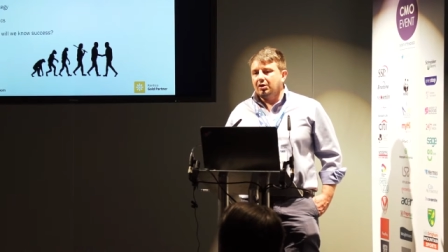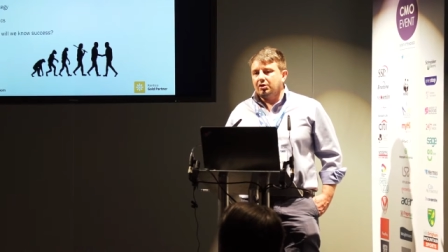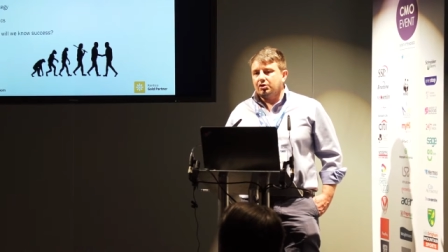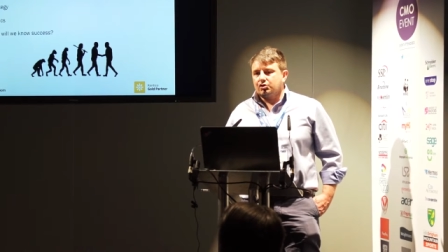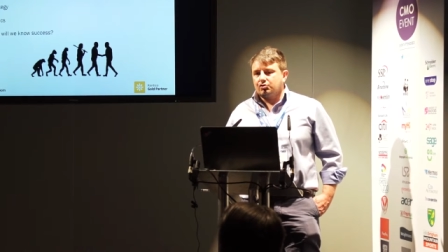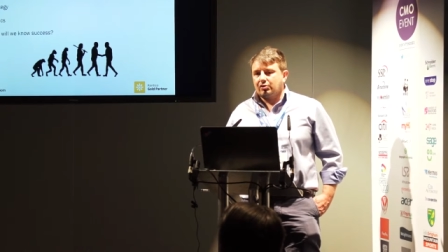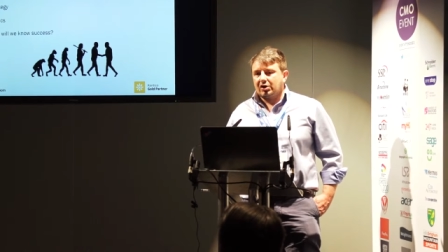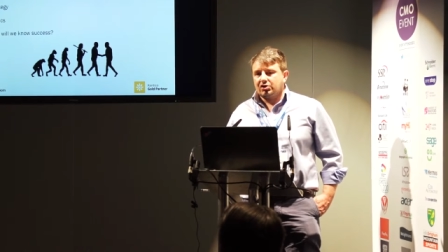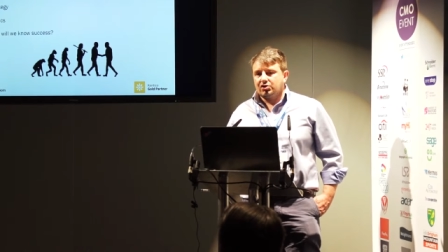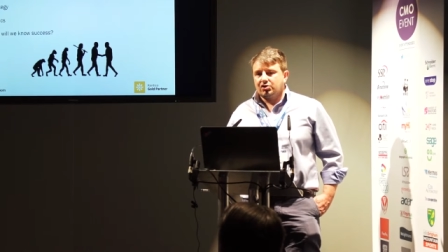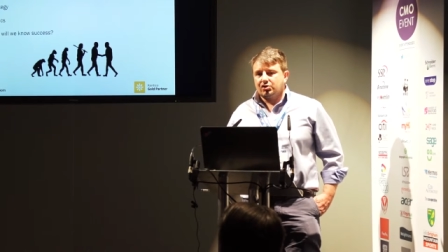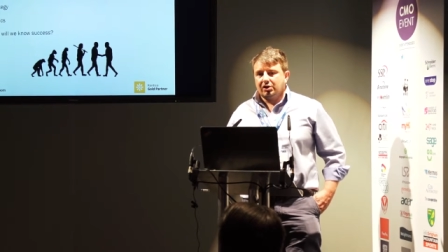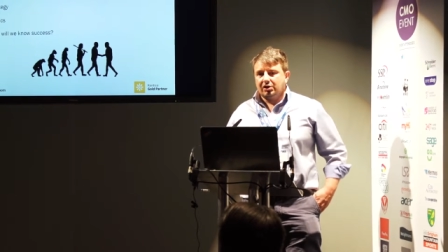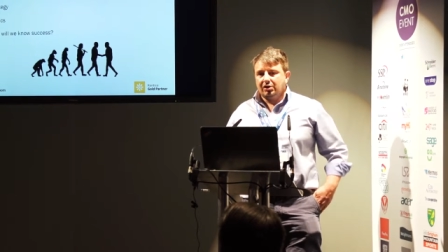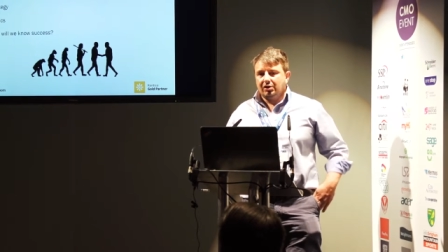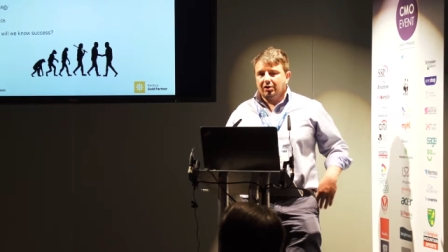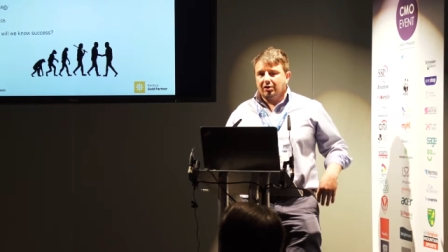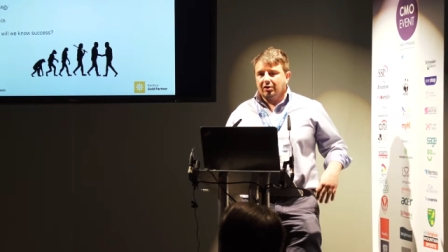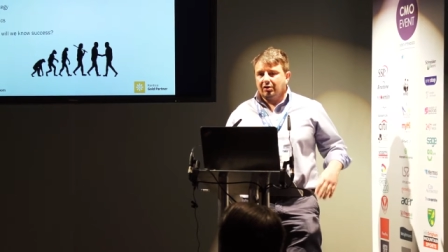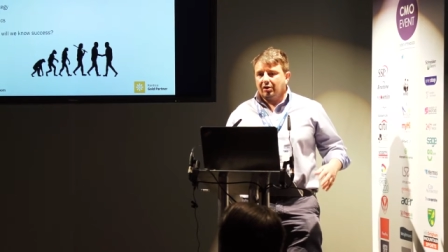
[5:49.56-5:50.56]

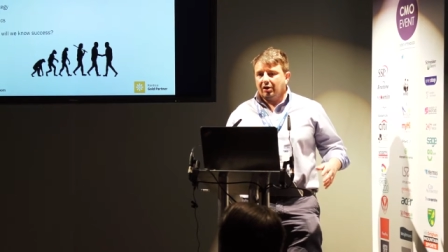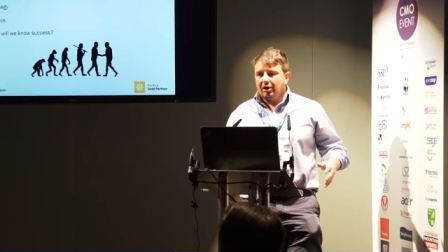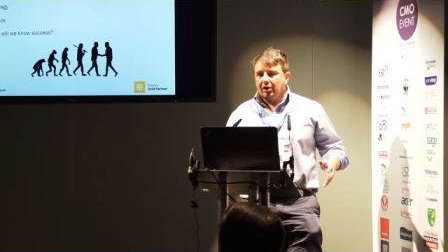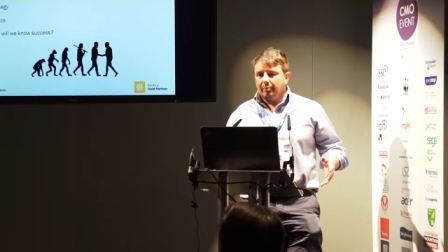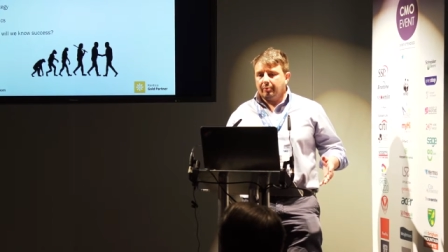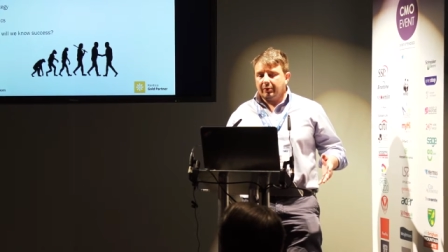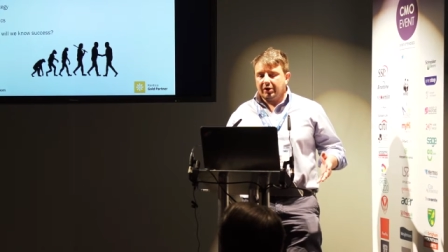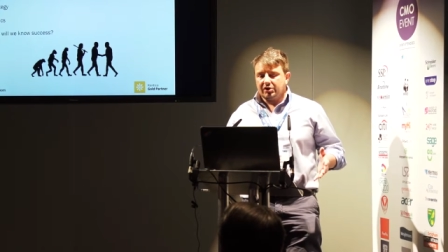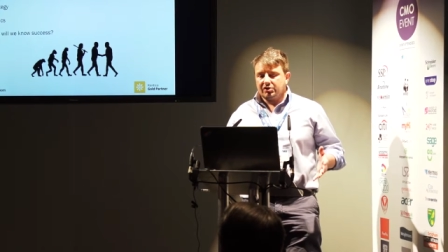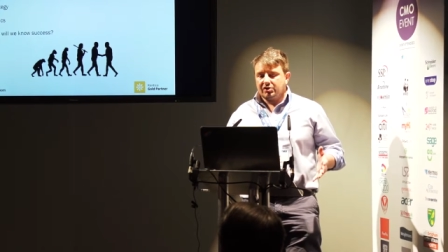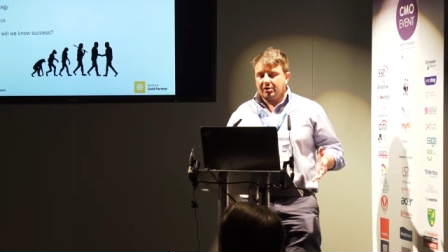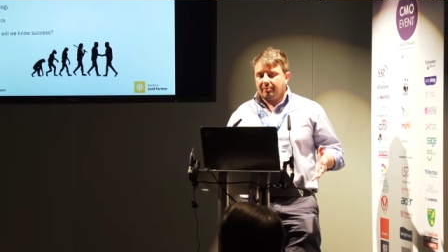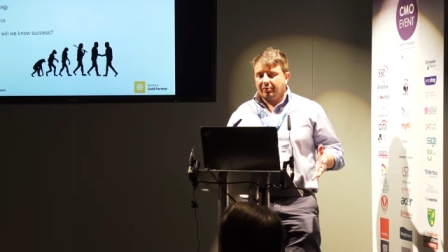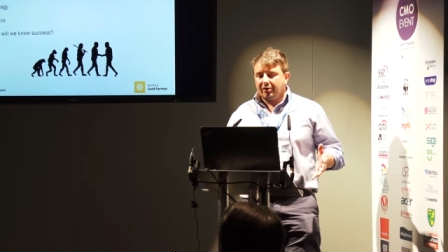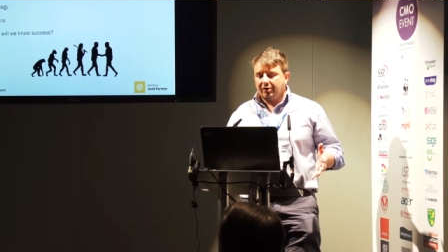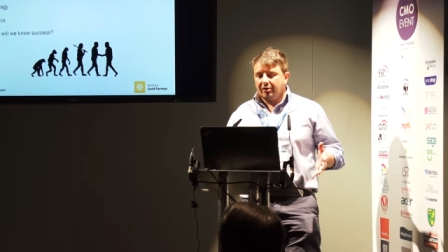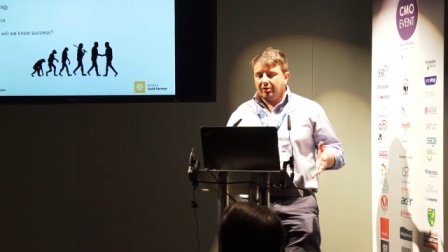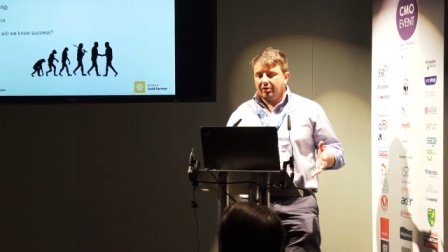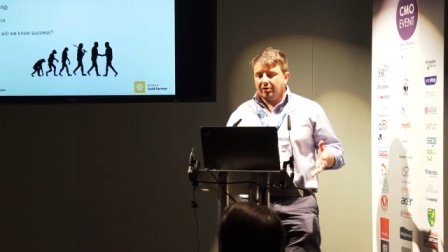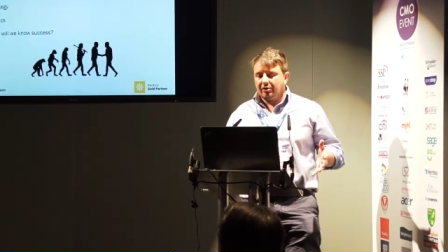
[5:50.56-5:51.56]
Strategy, um, is
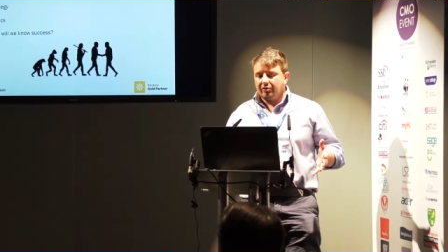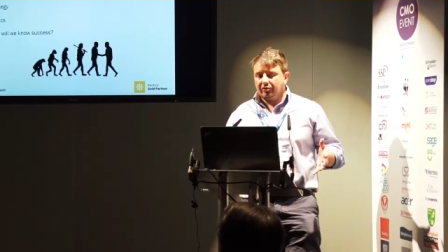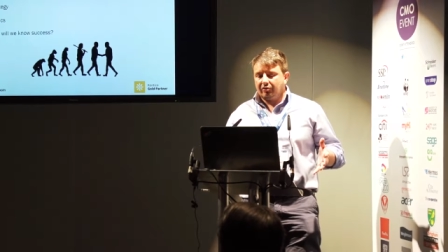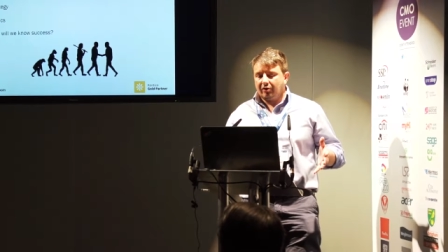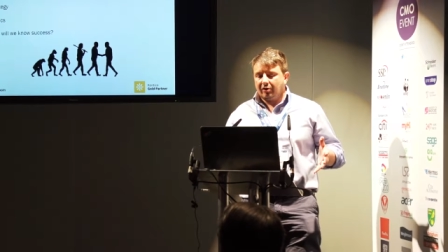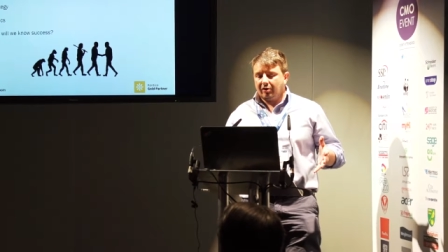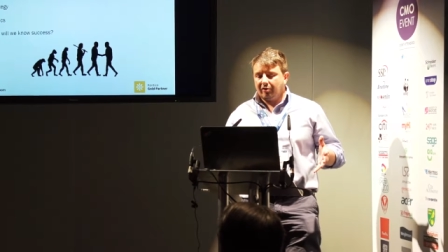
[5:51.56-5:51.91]
something that uh,